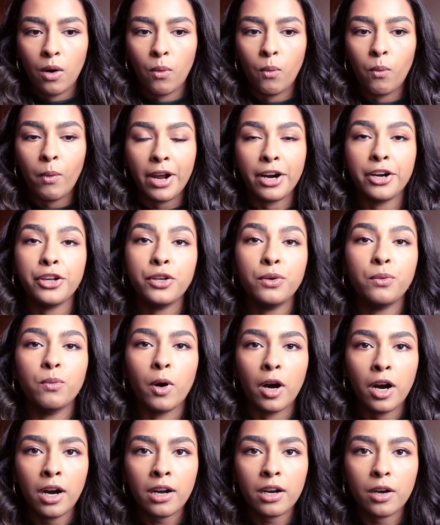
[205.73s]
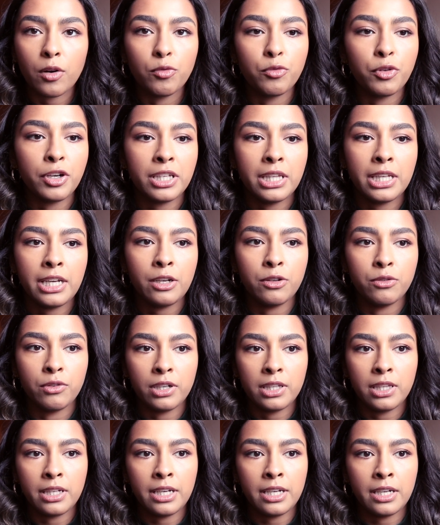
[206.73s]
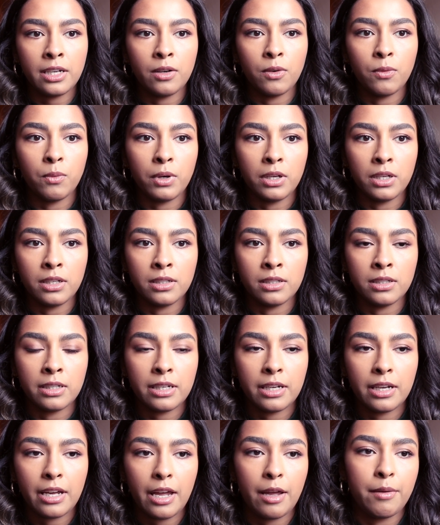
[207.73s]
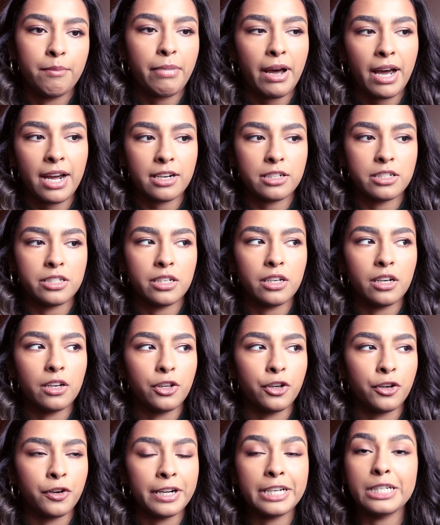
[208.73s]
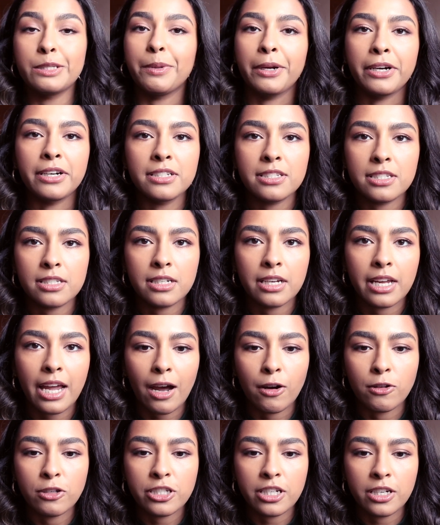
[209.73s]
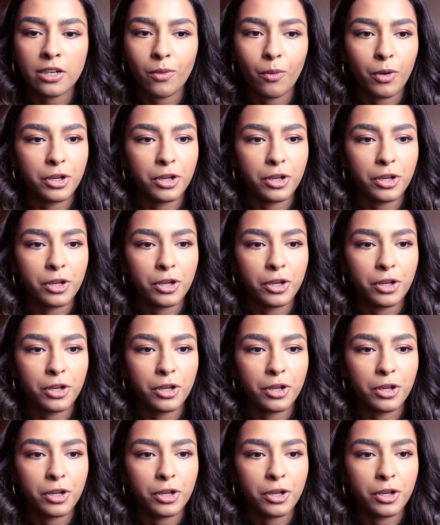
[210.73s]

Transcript: Where you work really, really will impact your experience as an accountant,